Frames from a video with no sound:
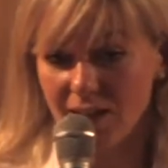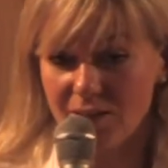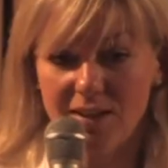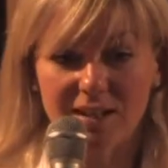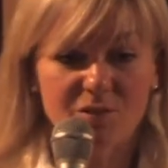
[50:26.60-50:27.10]

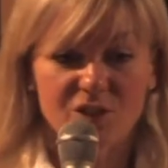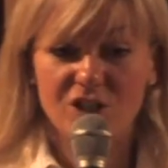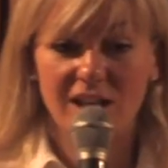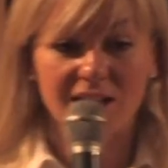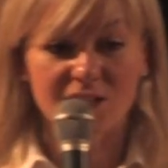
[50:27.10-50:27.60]
if that ever
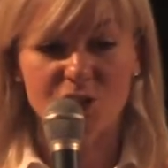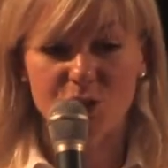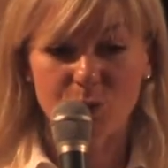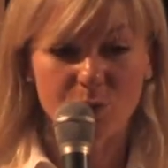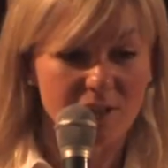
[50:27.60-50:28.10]

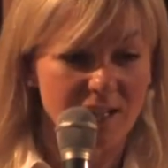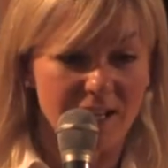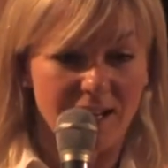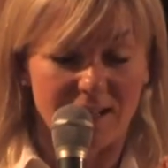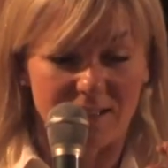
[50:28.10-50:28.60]
changed, or
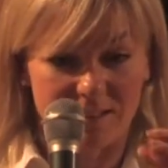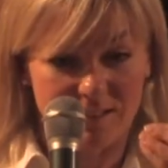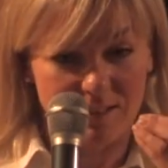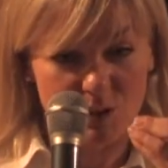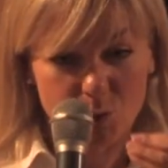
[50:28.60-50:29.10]

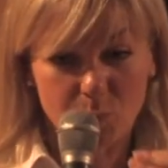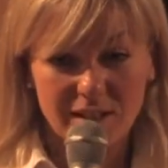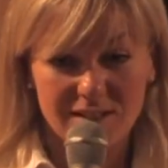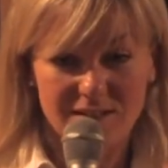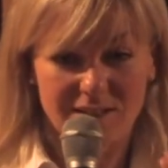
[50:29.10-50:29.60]
the
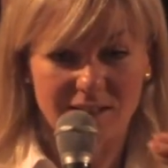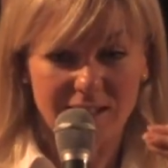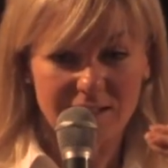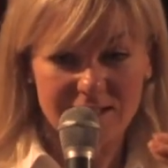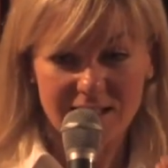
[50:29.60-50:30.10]
tweaks, the
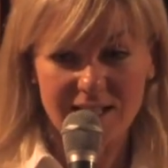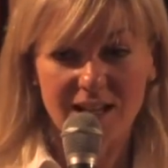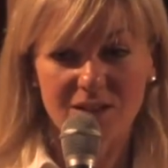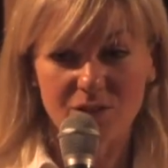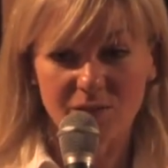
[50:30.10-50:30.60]
little
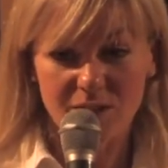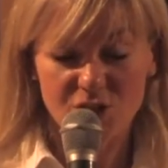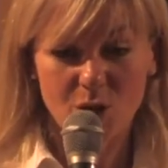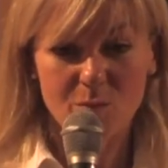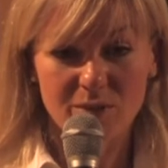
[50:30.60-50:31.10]
details of
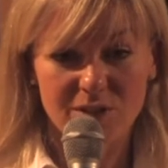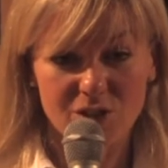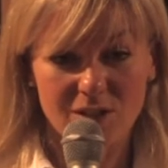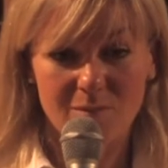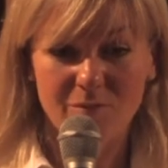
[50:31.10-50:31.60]
each
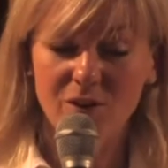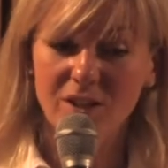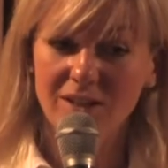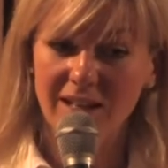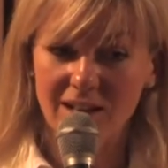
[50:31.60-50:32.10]
competition. I'm
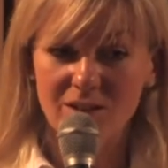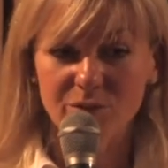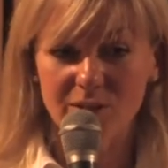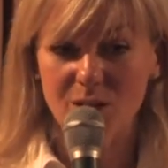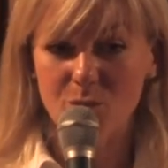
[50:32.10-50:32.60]
very
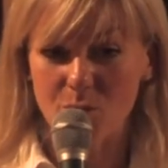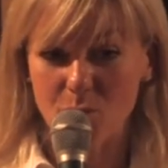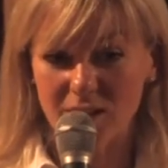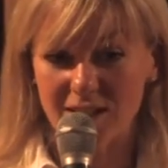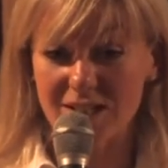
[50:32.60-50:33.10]
careful here with
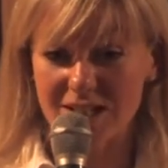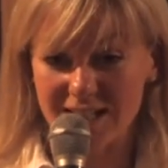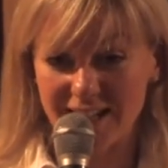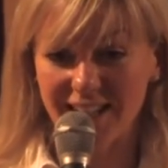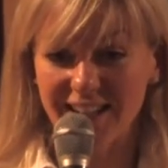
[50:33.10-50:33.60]
what I
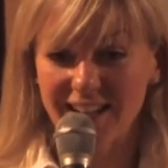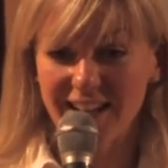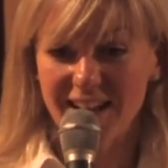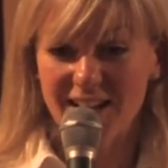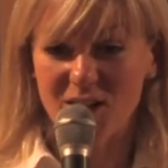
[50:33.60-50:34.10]
say,
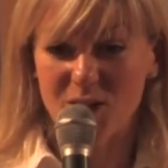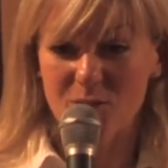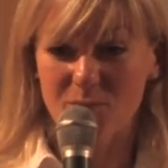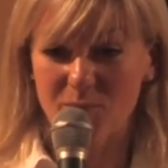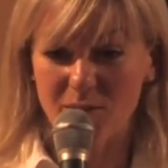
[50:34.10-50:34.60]

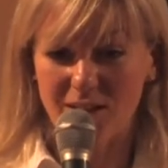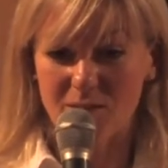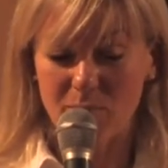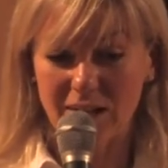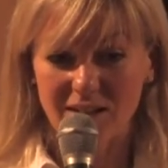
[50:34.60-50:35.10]

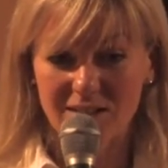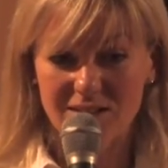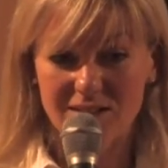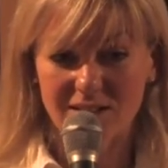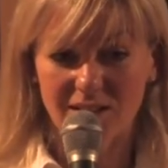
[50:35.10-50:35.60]

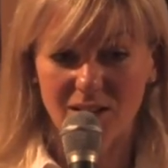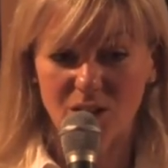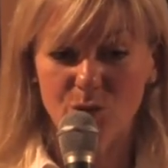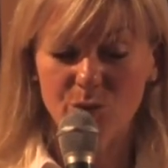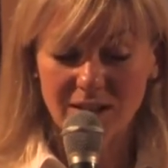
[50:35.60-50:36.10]
because
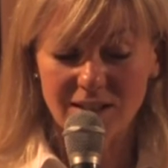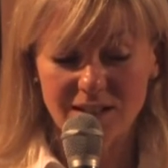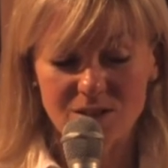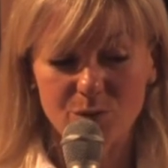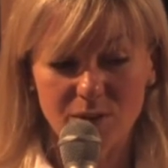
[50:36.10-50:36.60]
you really
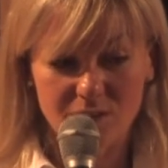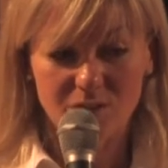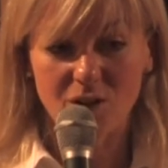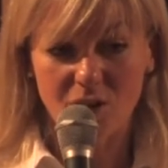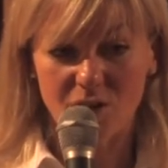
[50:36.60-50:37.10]
need to read
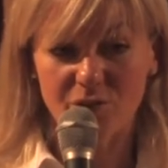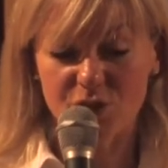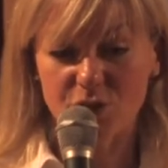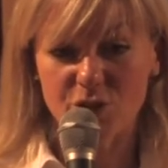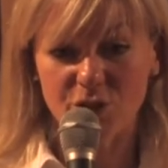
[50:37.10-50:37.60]
the
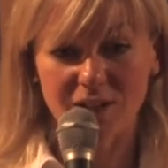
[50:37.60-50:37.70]
official